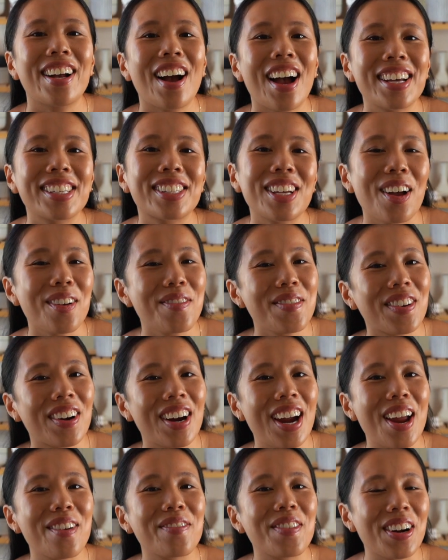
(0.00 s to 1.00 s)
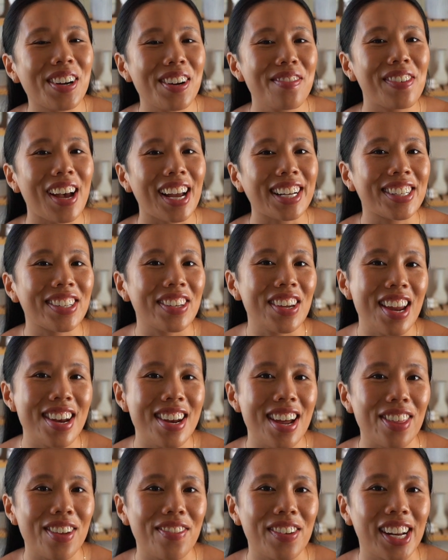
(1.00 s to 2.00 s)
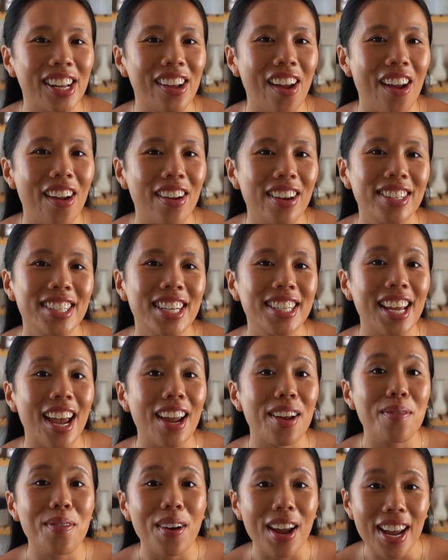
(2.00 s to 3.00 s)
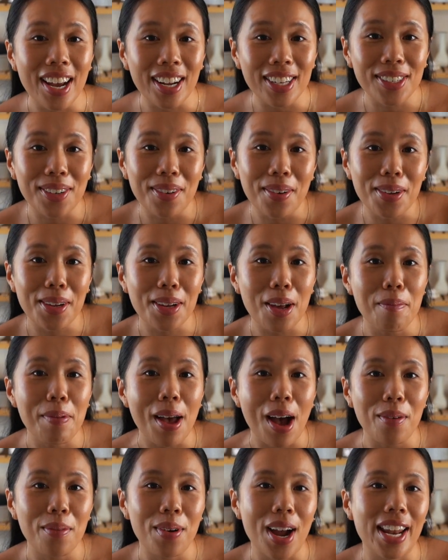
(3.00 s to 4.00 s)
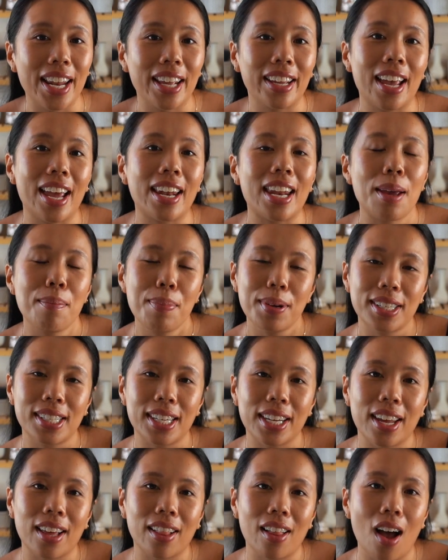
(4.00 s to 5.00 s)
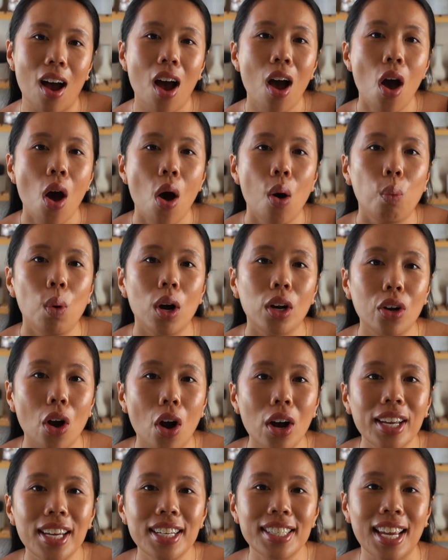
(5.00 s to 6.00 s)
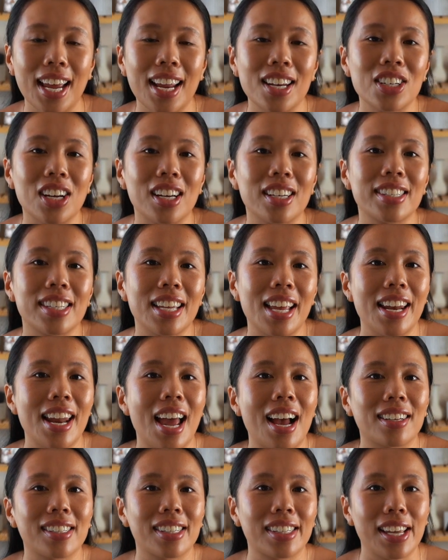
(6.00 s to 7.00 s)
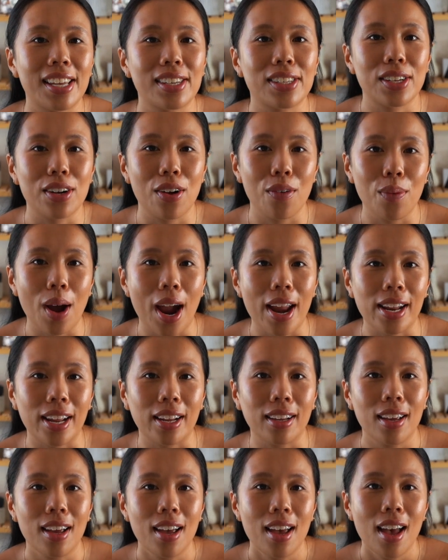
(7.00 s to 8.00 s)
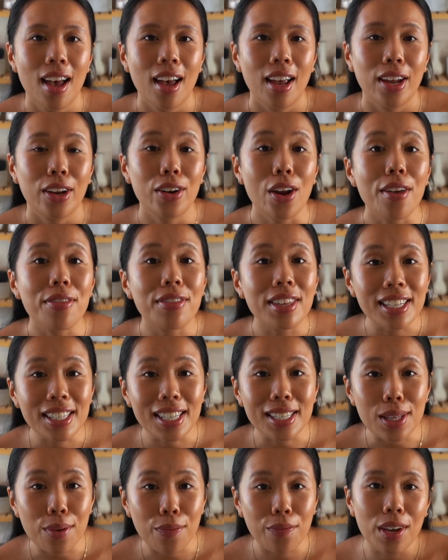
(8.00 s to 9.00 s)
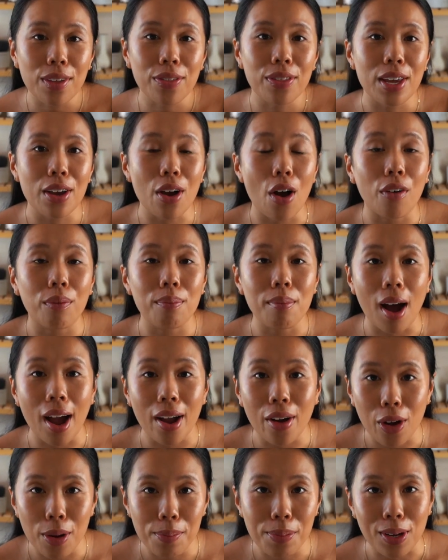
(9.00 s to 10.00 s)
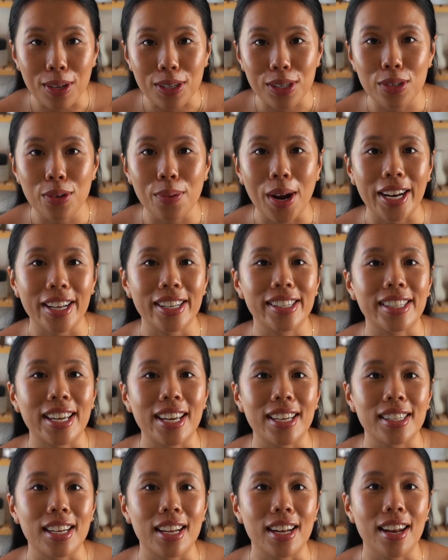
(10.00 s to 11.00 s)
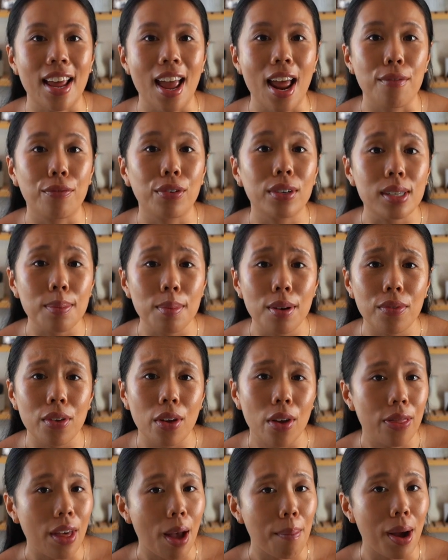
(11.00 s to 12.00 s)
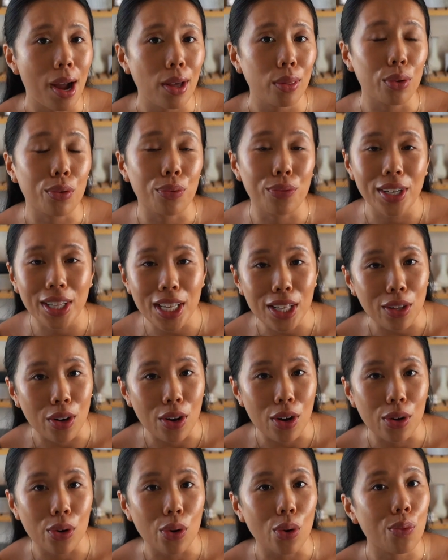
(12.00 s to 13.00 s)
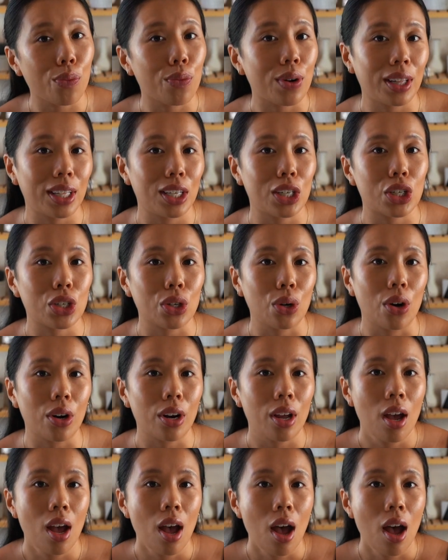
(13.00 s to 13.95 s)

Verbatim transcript: guys, I'm Nora and welcome back to another video. Today we are talking about waiting and in particular what God can teach us in our season of waiting. You know, this is the fifth year of my own personal waiting season, and for some of you, that might look really long or really short.